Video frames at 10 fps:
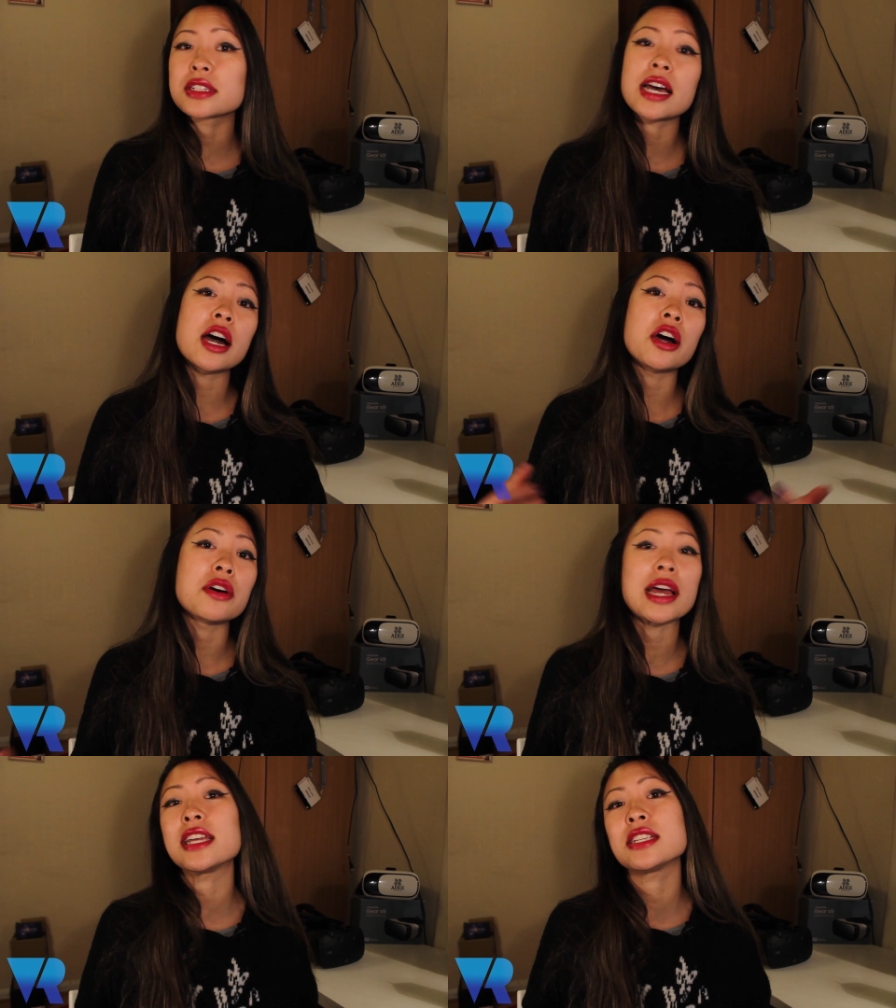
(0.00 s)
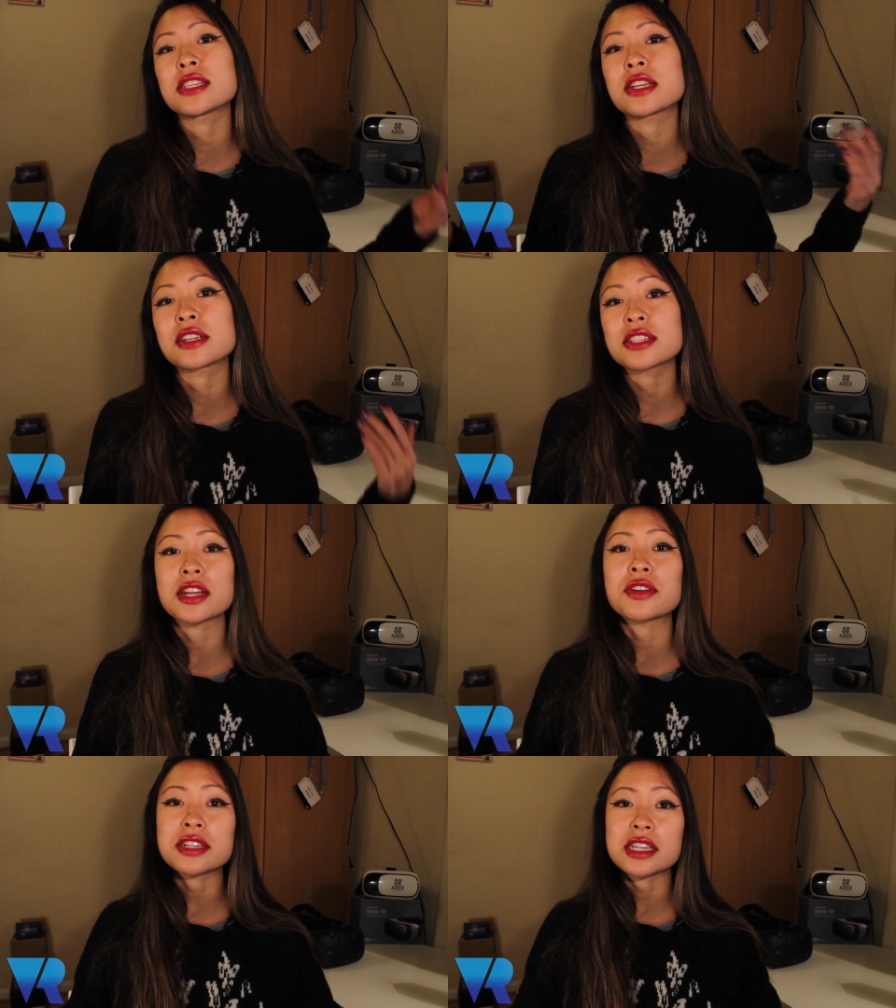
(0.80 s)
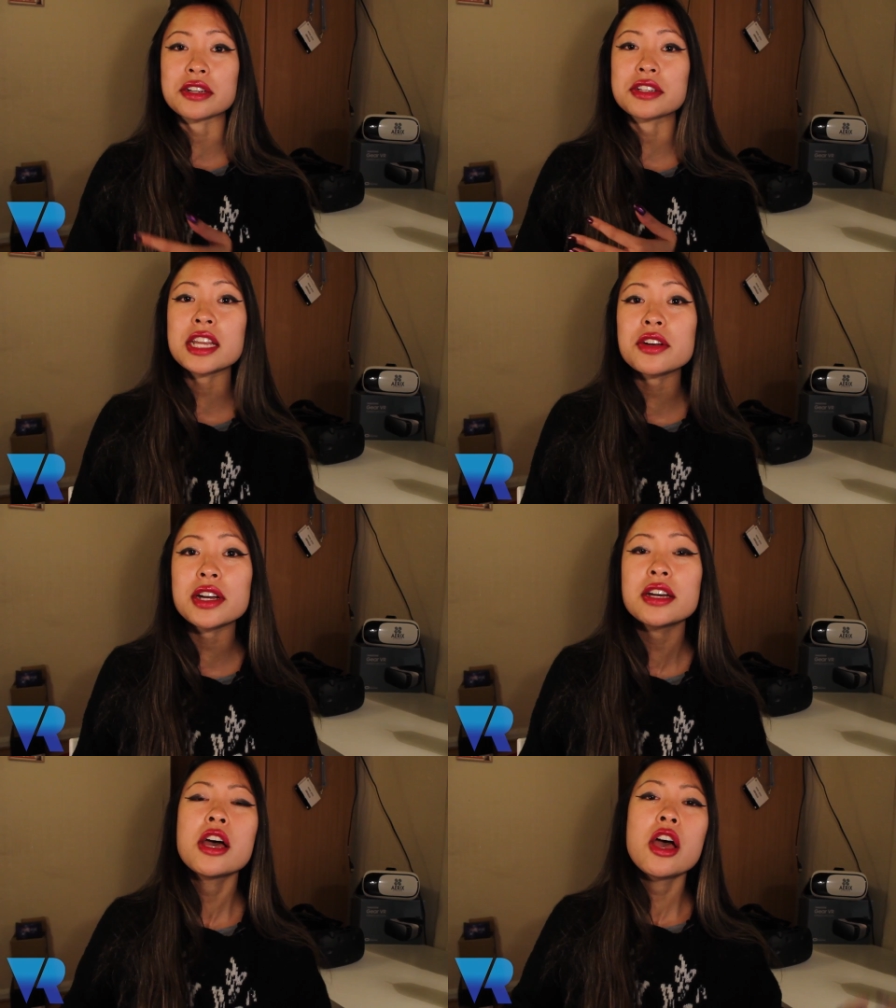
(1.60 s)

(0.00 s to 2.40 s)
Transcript: Dell, Acer, et cetera, et cetera, et cetera.